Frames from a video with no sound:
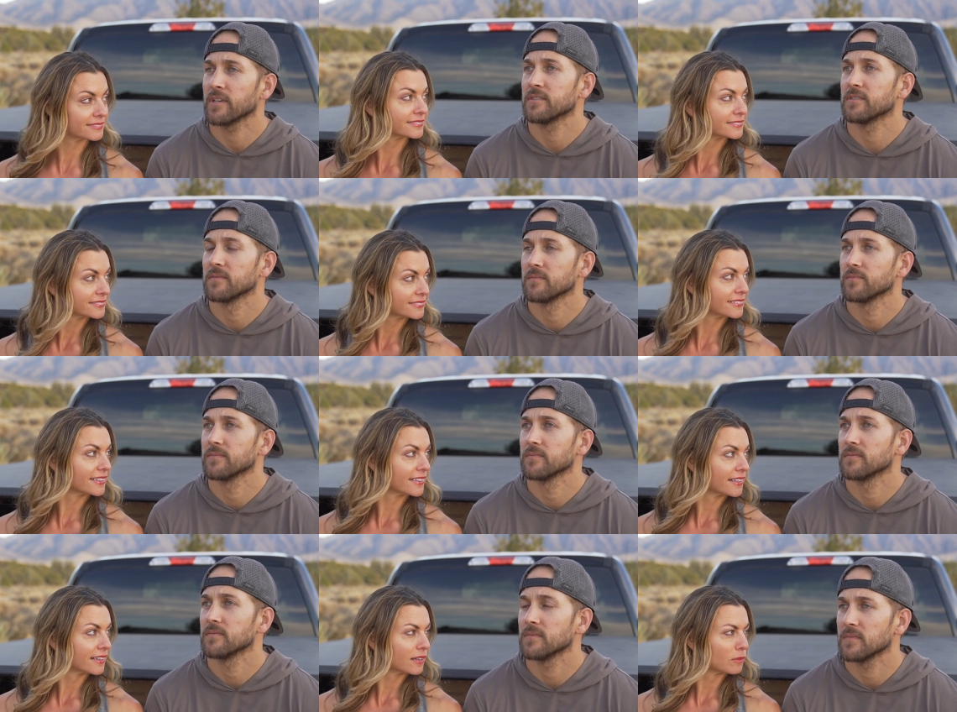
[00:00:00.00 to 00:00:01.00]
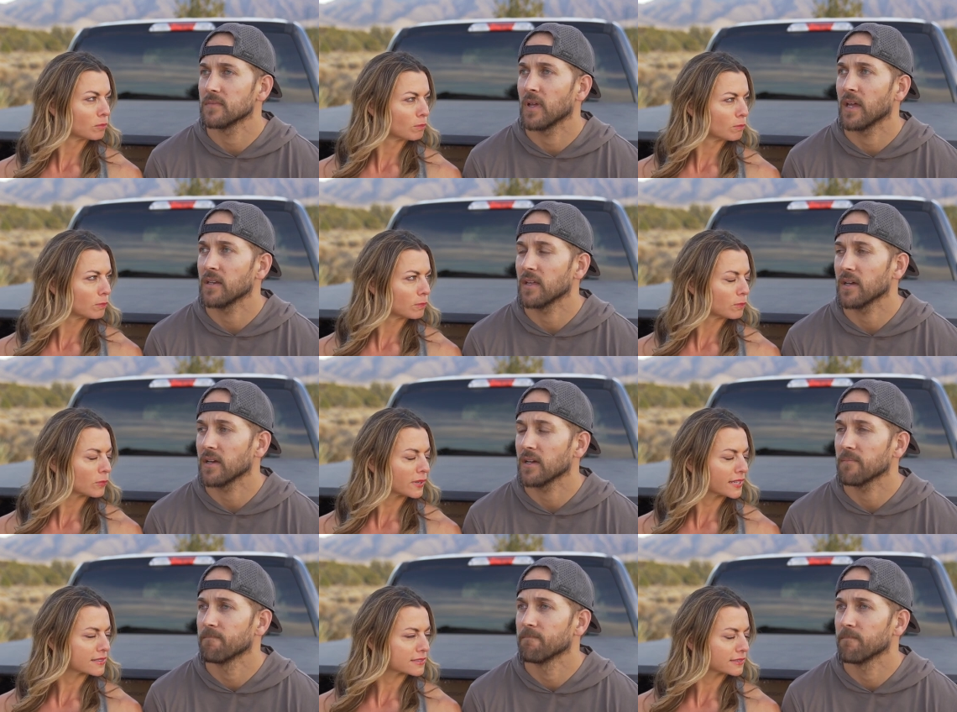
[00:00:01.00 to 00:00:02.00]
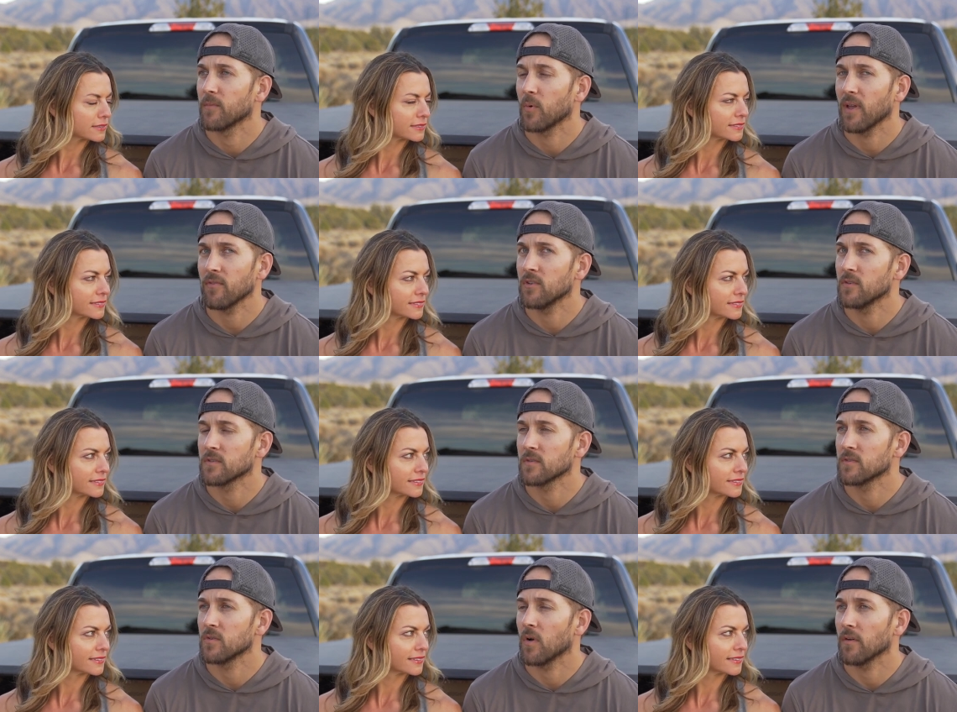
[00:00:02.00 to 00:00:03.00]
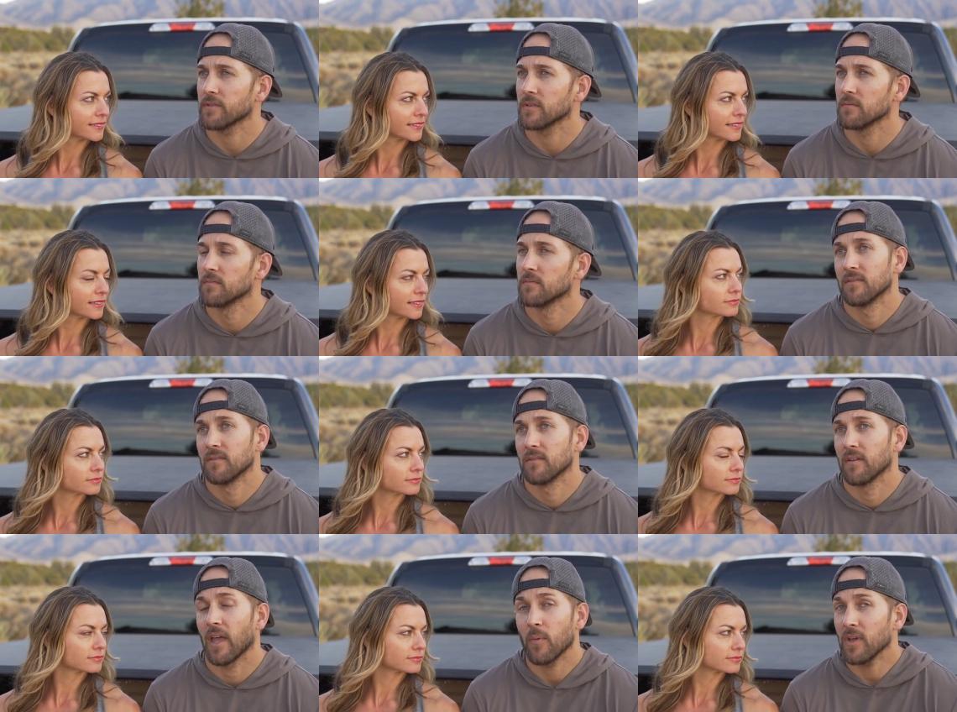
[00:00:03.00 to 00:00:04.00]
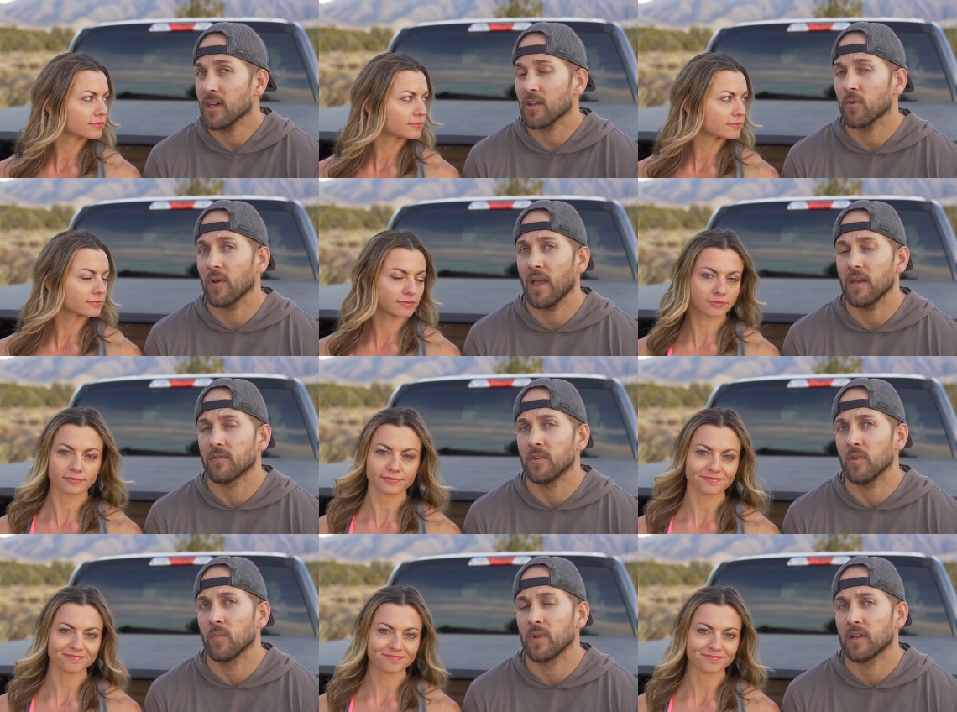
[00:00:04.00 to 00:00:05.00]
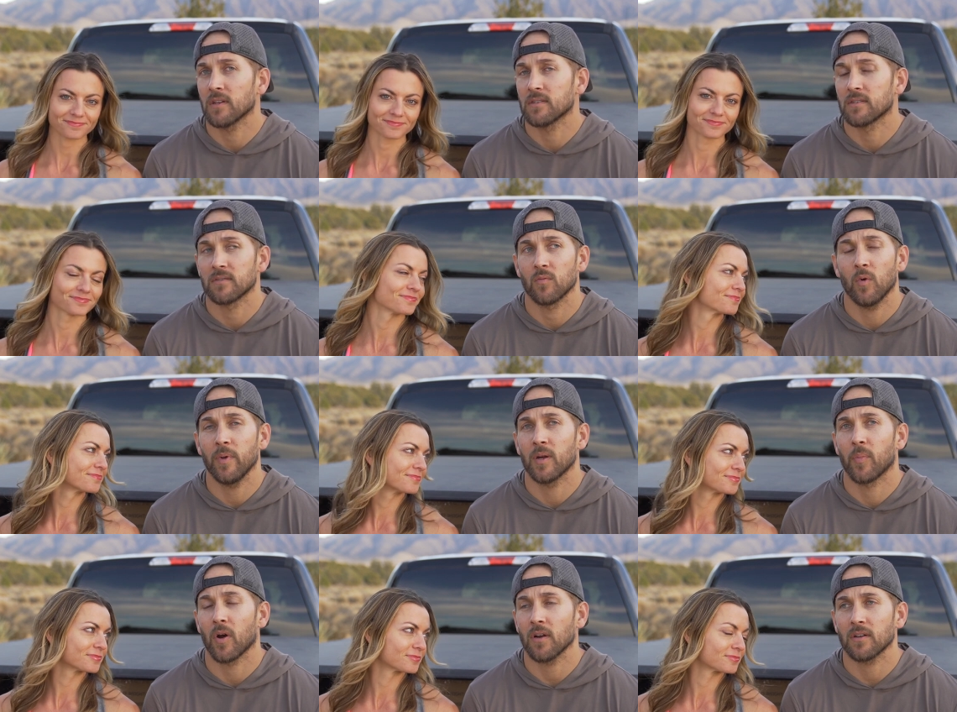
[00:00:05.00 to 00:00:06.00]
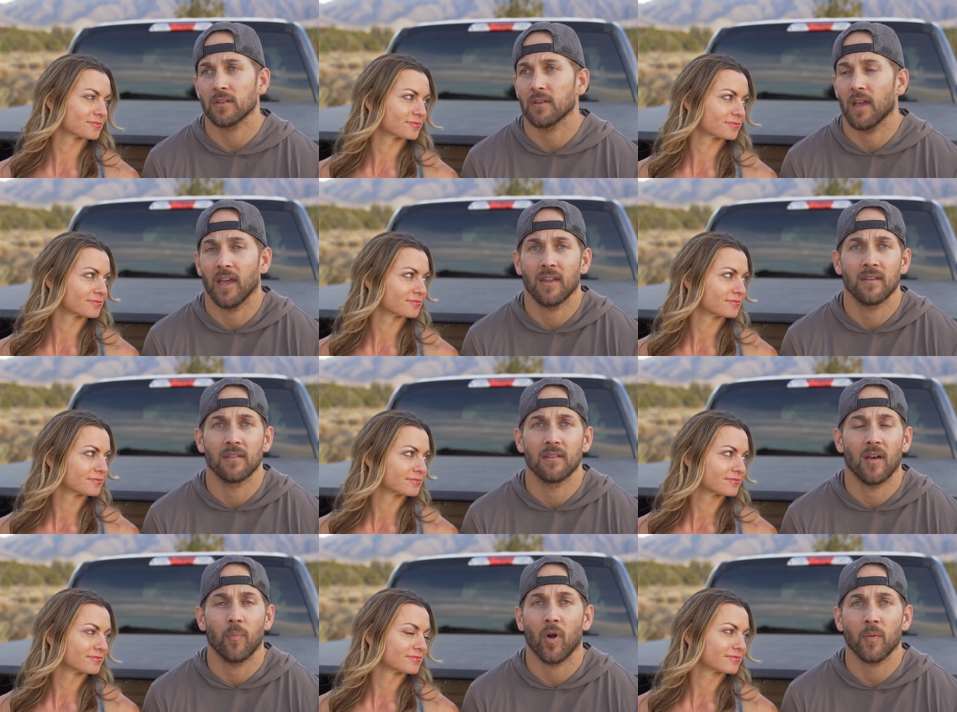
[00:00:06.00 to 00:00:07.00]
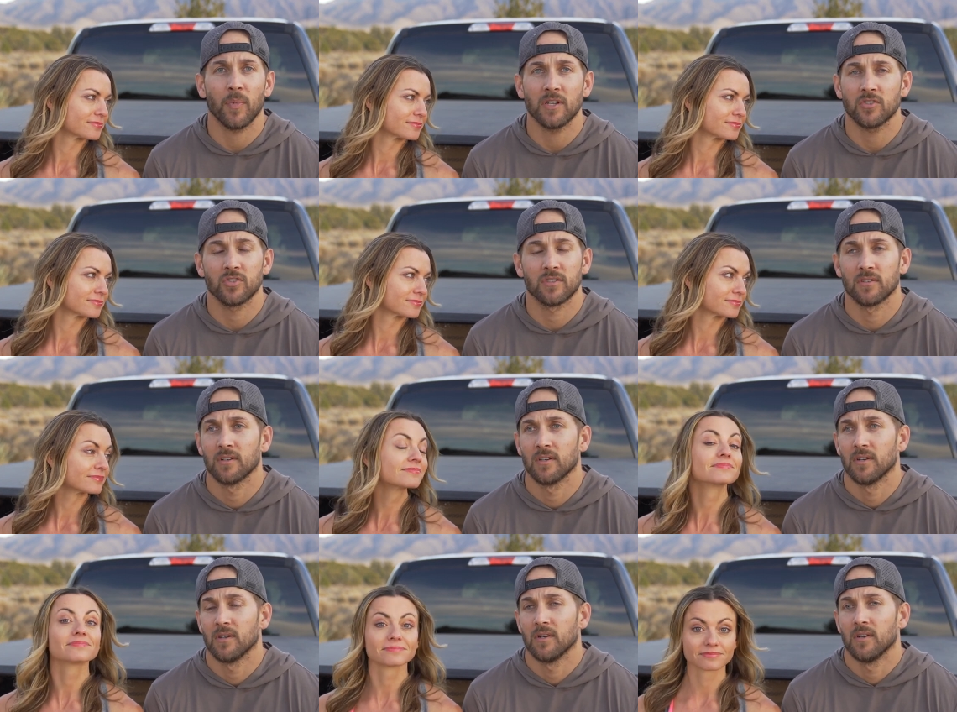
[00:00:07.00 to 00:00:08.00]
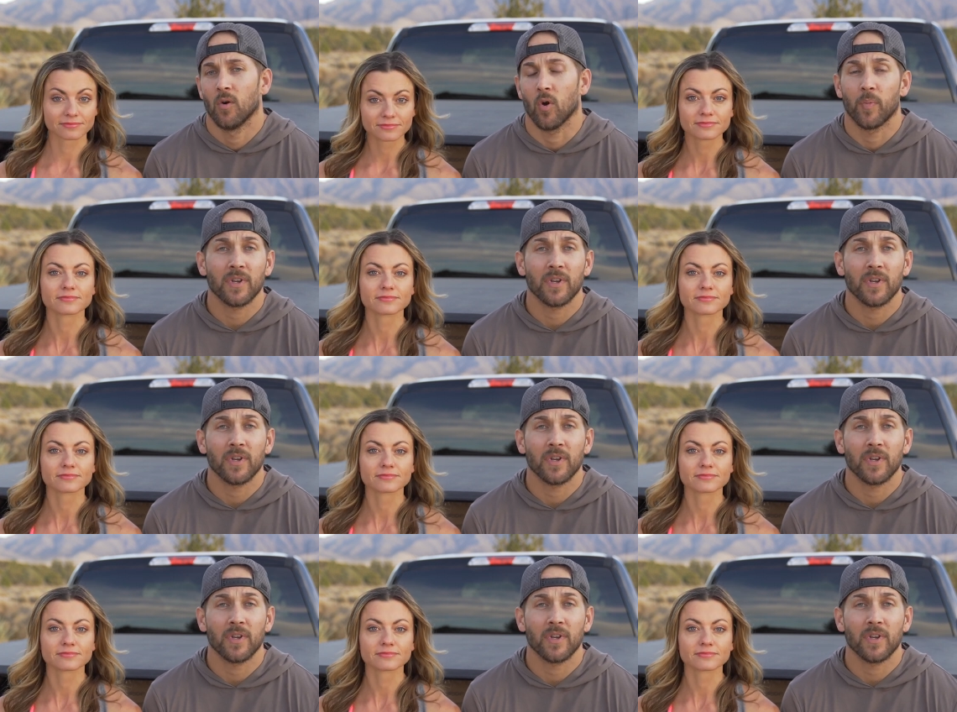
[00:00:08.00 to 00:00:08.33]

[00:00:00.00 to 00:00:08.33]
Speaker 1: rings. And uh, we haven't used those too often. And we get creative too because we'll be in a park and a park bench or